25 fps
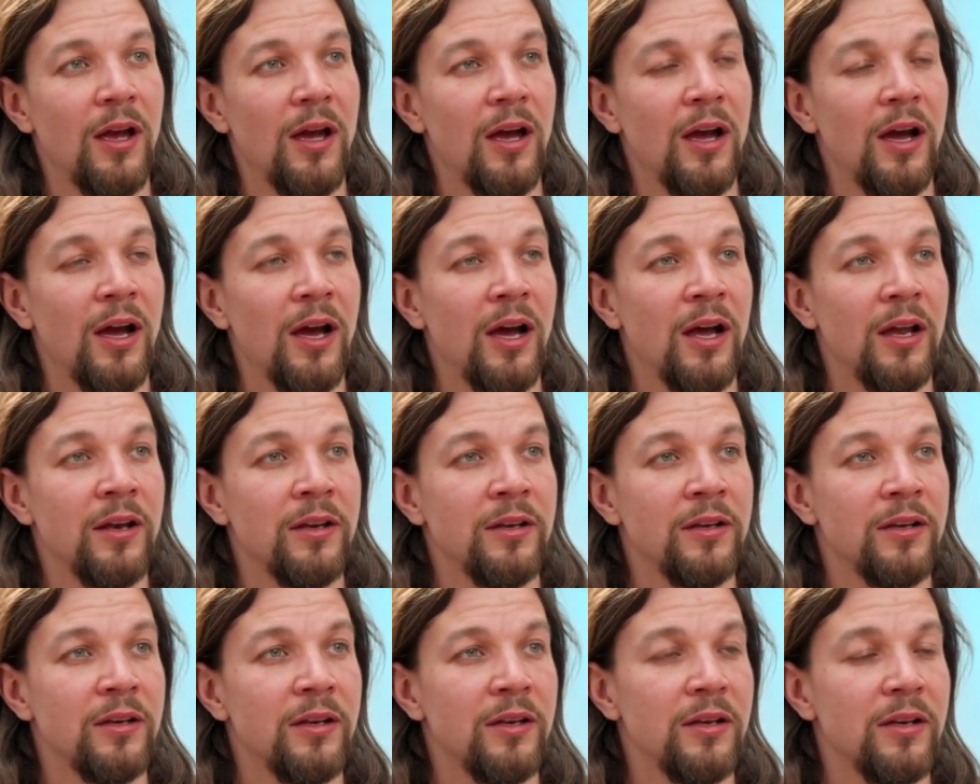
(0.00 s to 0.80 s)

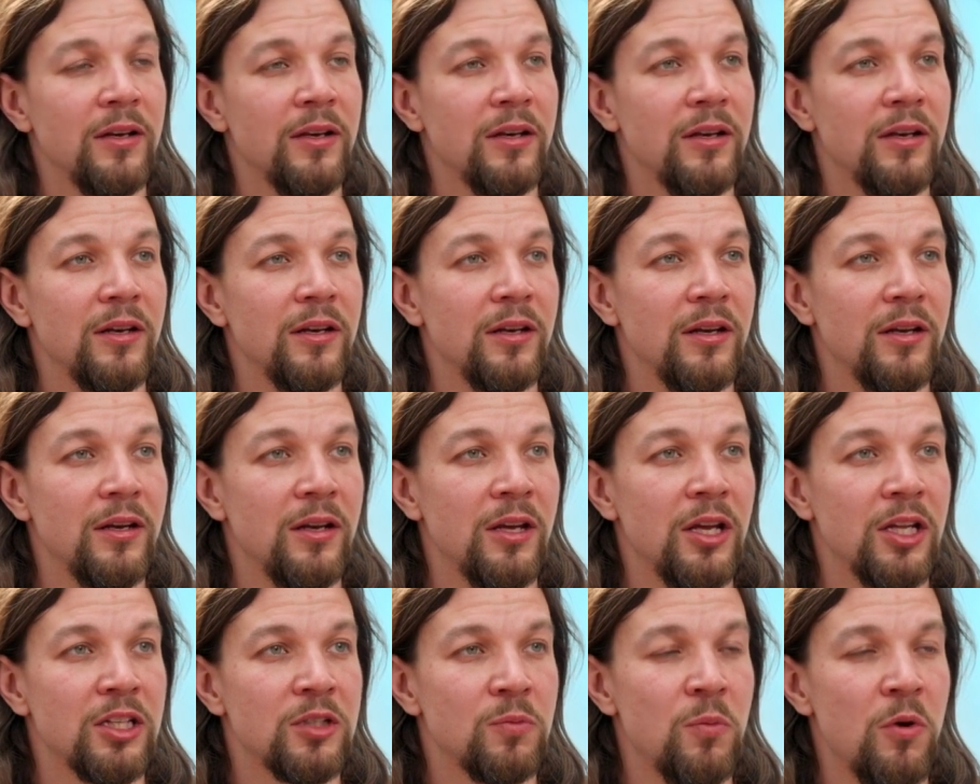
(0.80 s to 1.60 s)
And
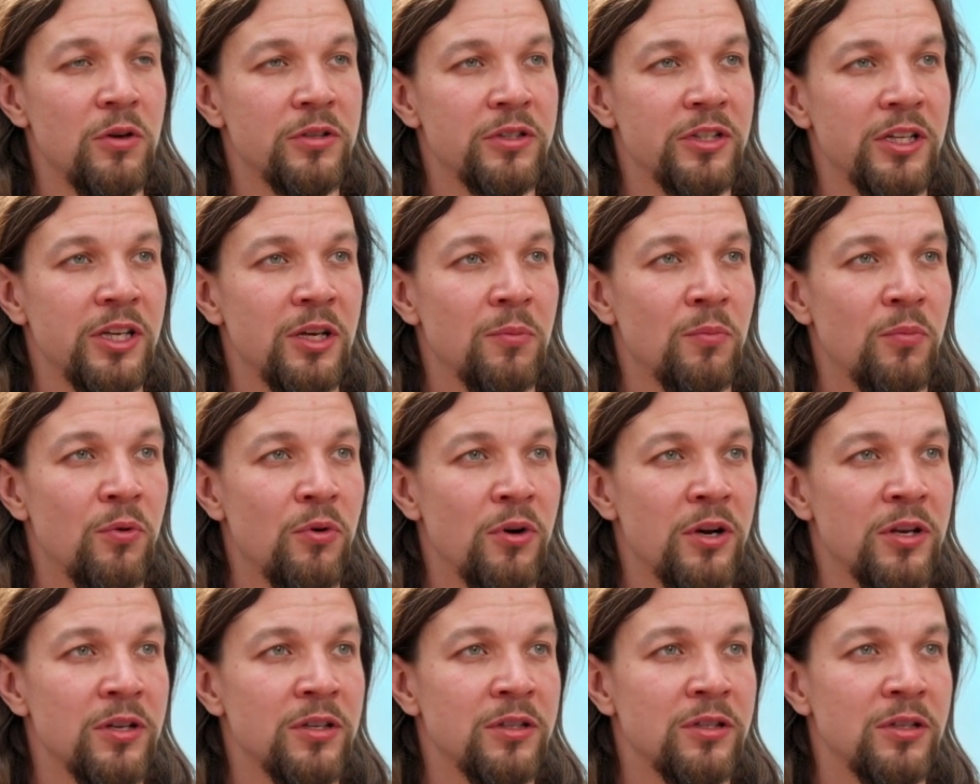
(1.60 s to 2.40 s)
it's mostly
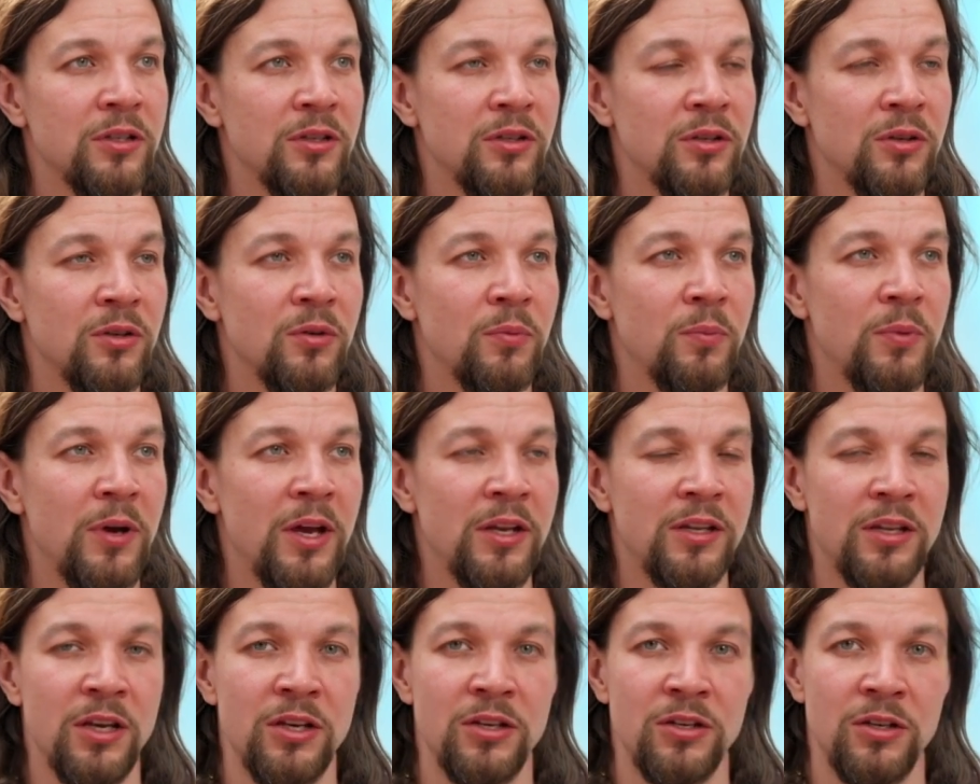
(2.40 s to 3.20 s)
important to pay
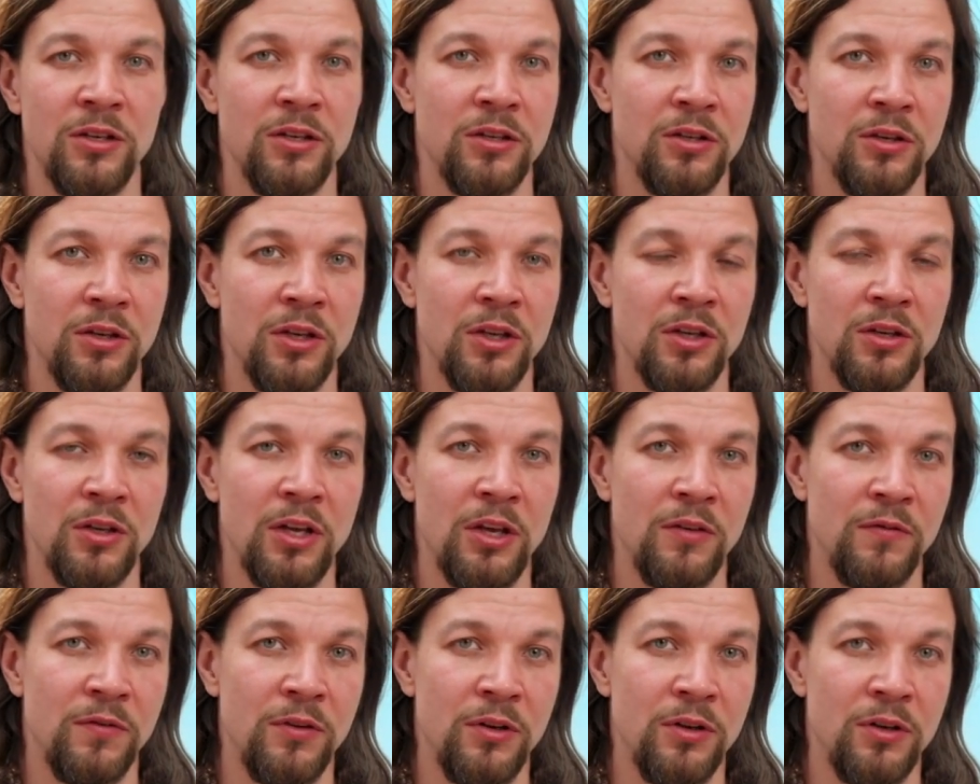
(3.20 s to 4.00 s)
attention to it
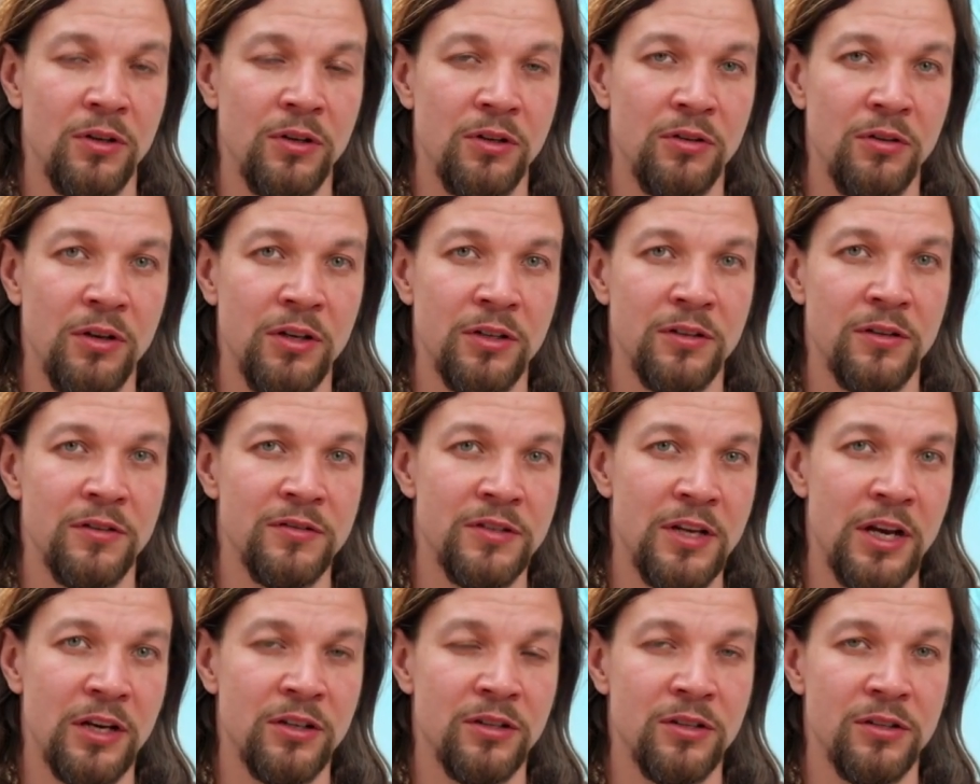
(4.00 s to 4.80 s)
if you're doing
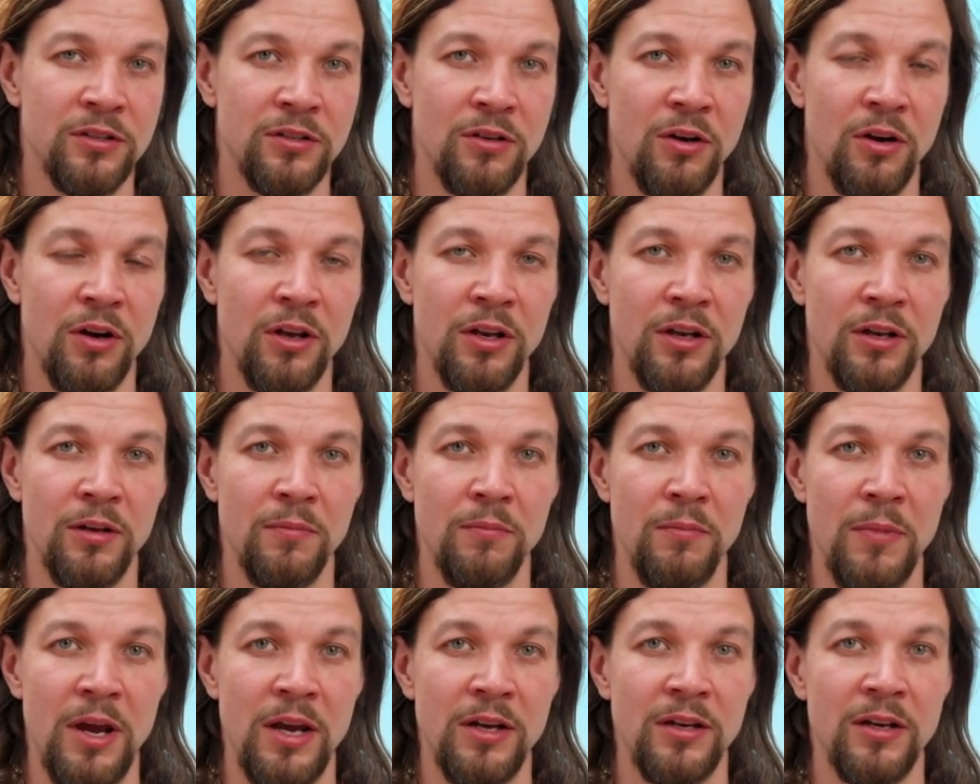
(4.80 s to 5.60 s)
transactions on
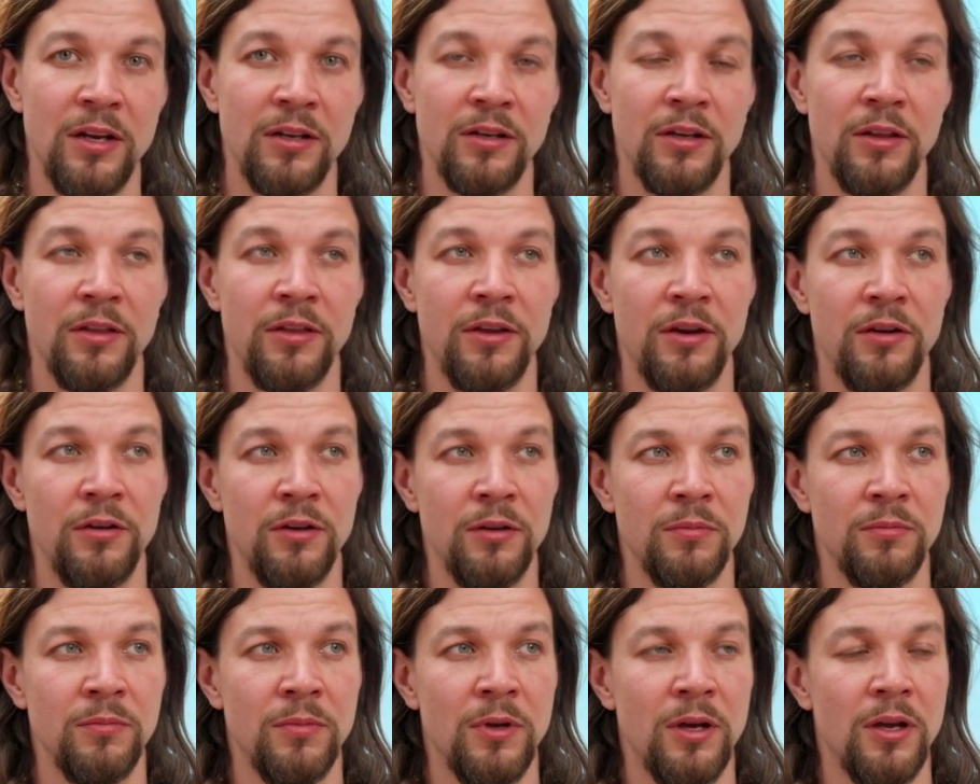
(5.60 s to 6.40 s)
mainnet
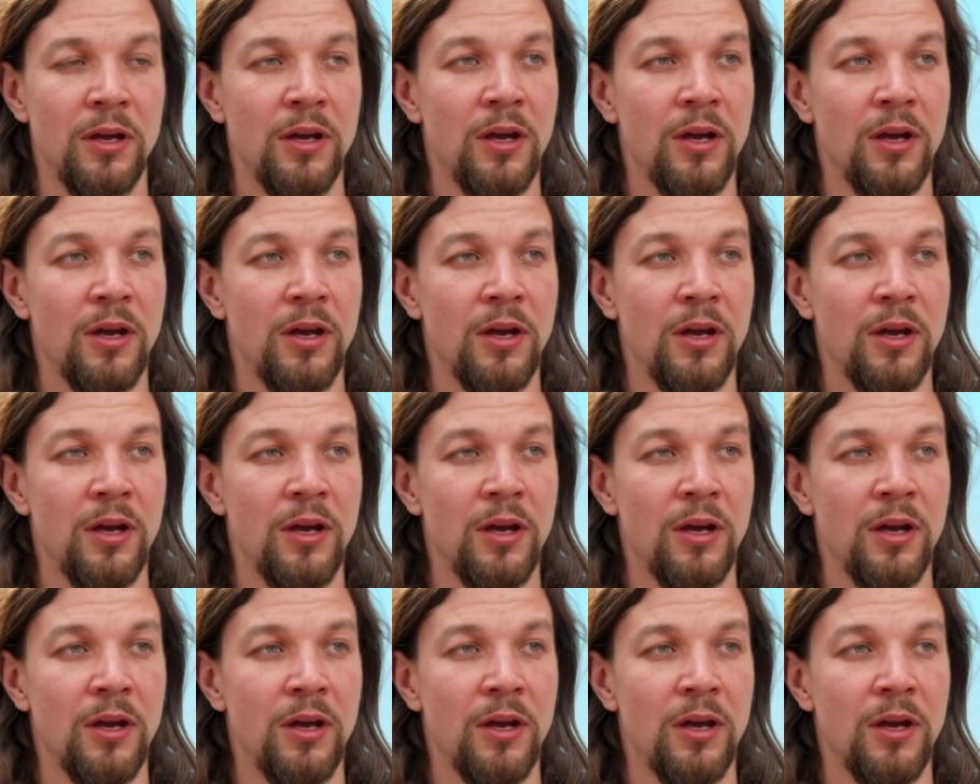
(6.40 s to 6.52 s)
Ethereum.